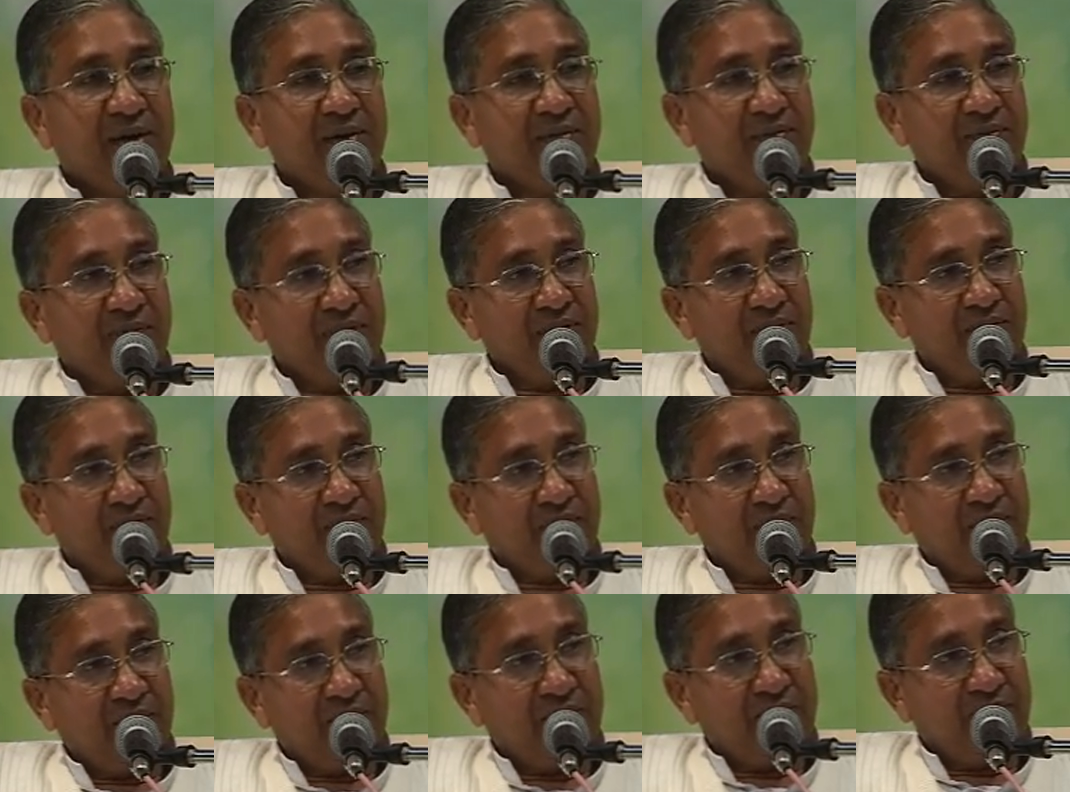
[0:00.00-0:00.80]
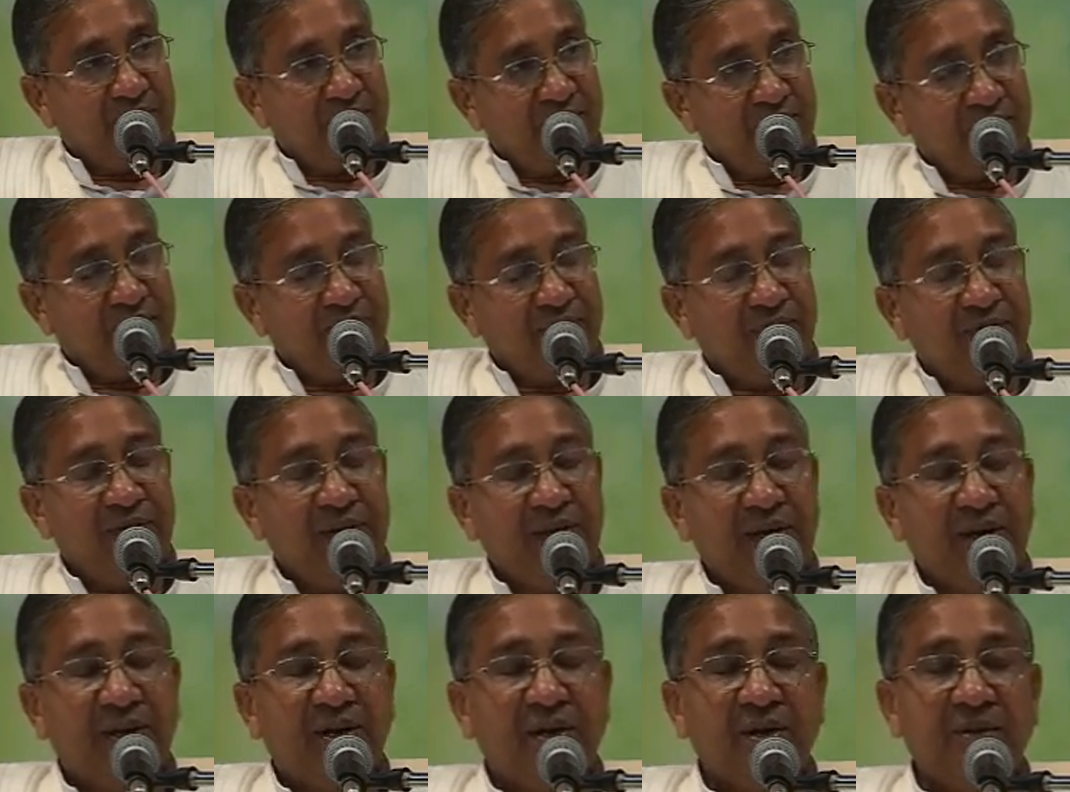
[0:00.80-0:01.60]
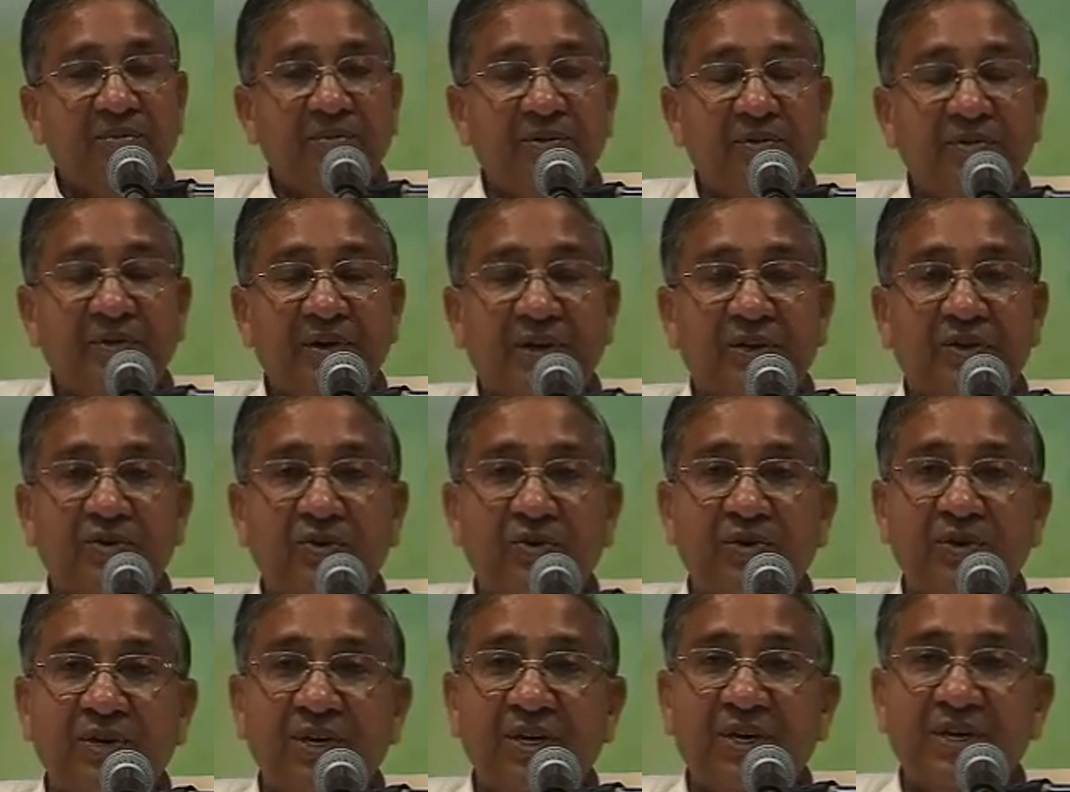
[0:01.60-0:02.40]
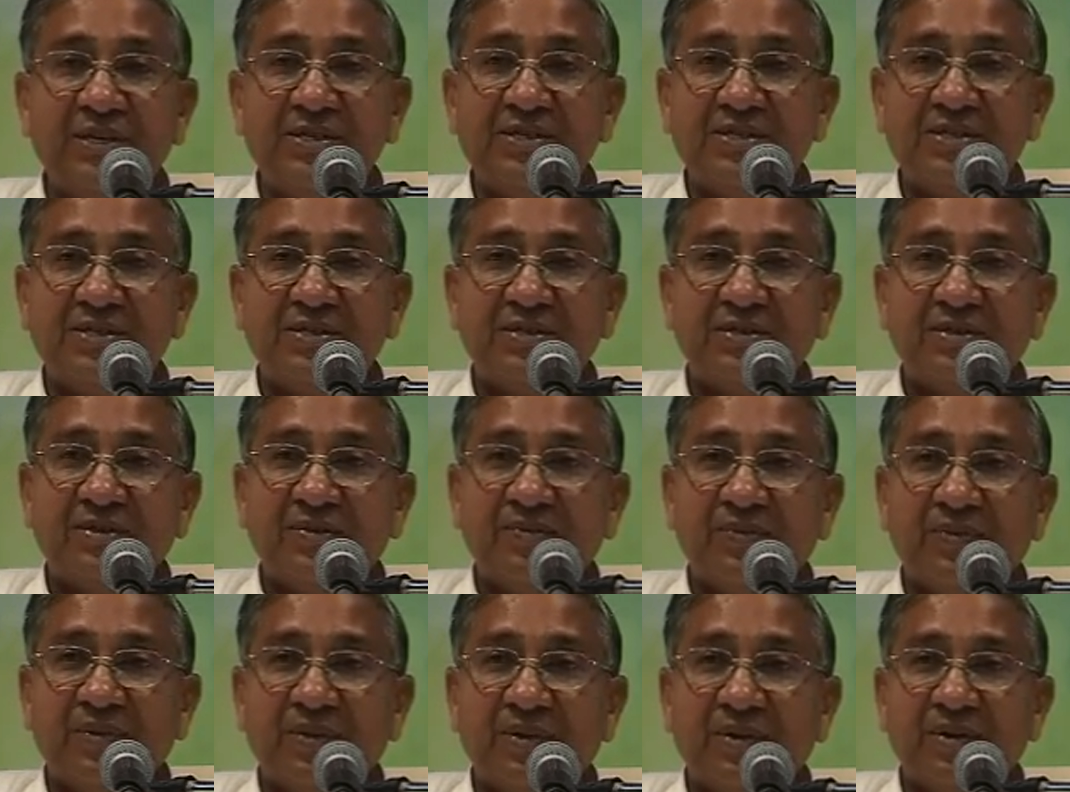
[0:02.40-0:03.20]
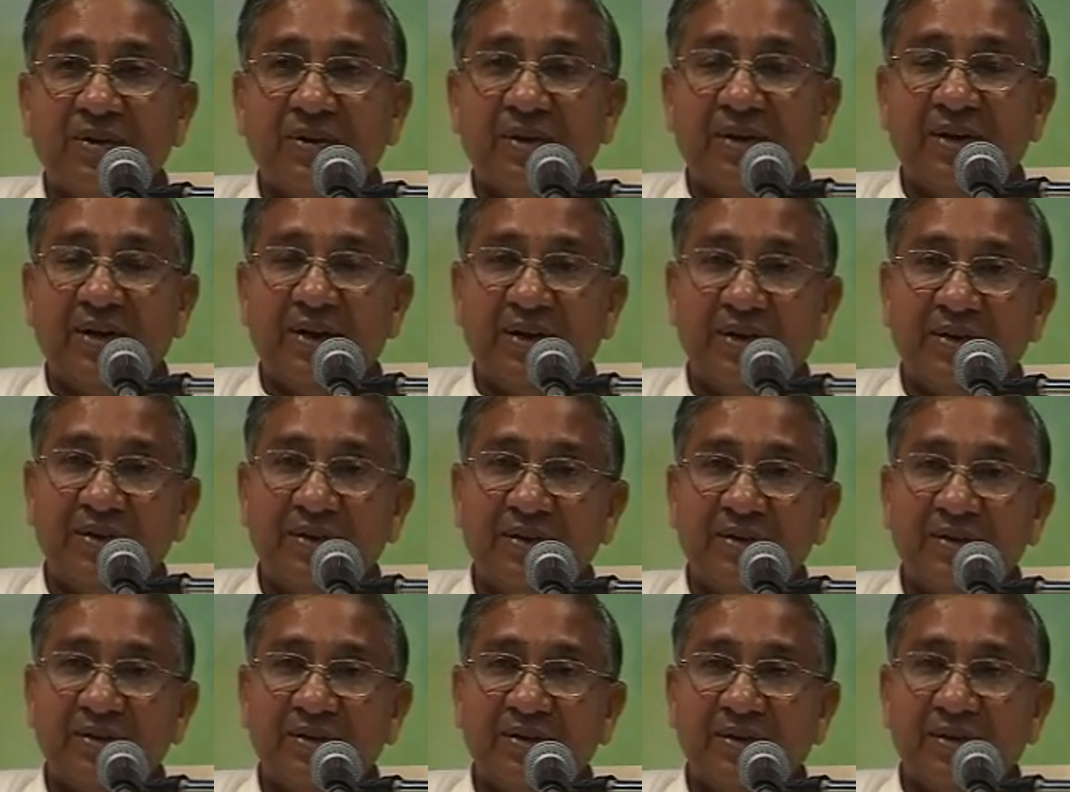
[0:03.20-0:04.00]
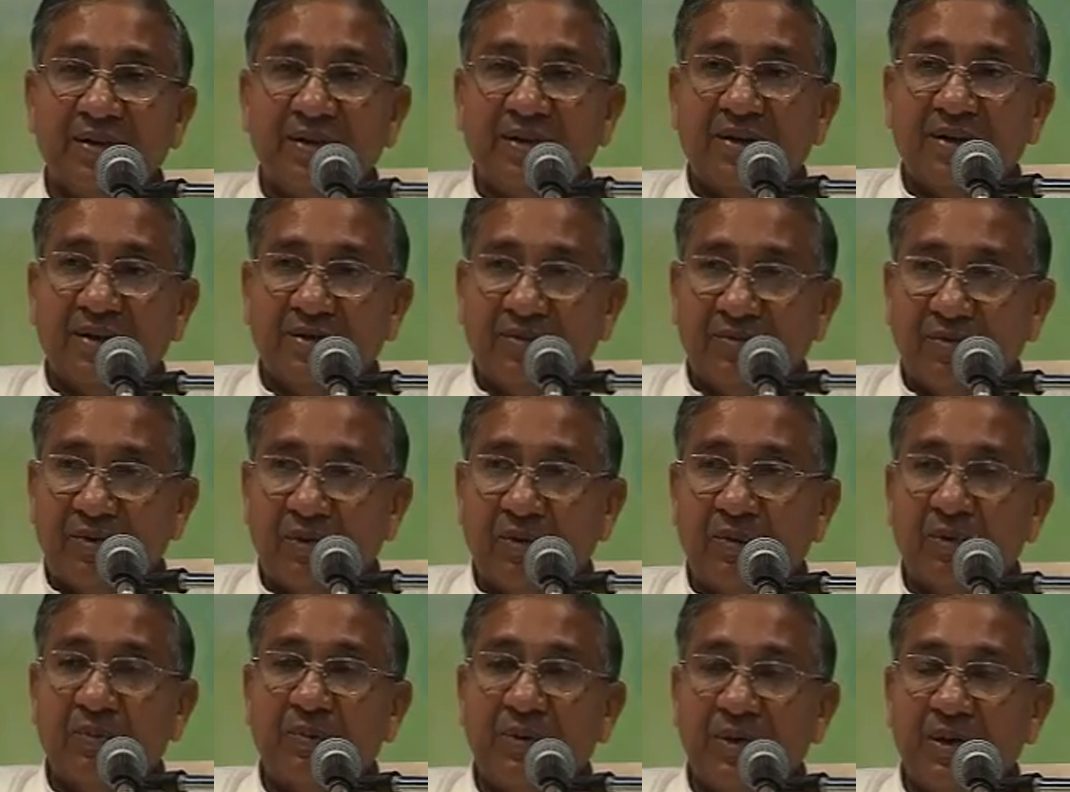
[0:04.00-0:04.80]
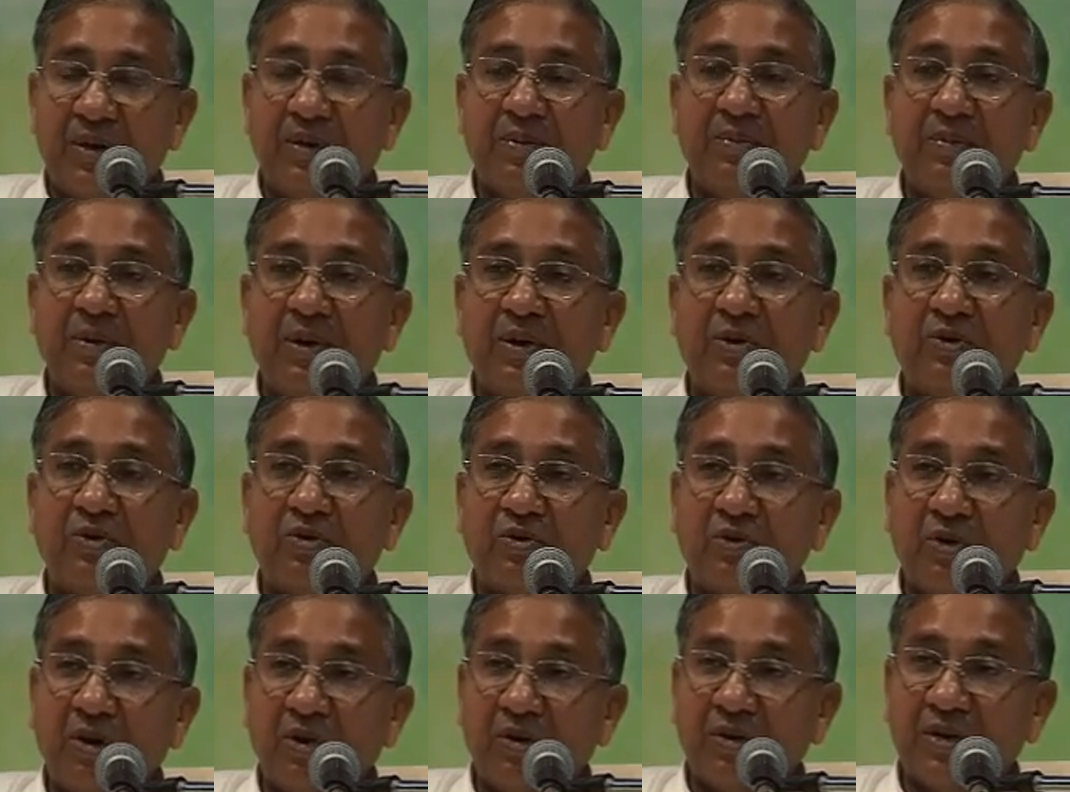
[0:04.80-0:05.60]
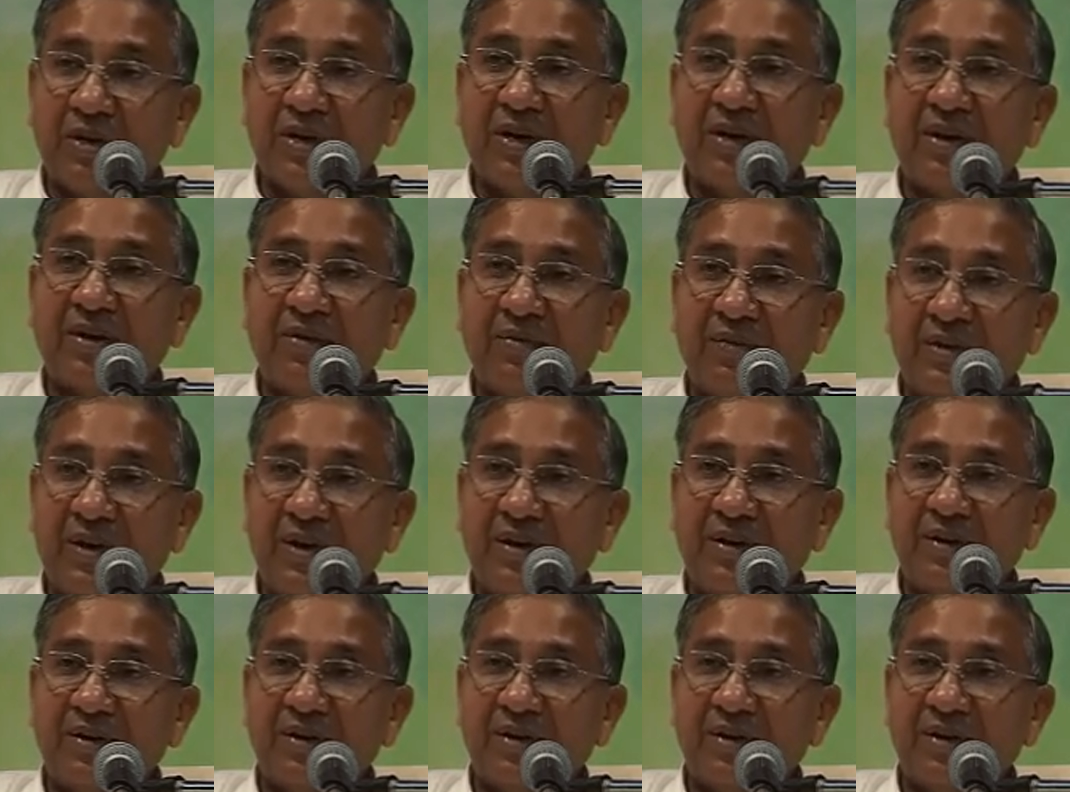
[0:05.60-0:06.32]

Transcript: we will definitely be victorious and we will be able to conquer our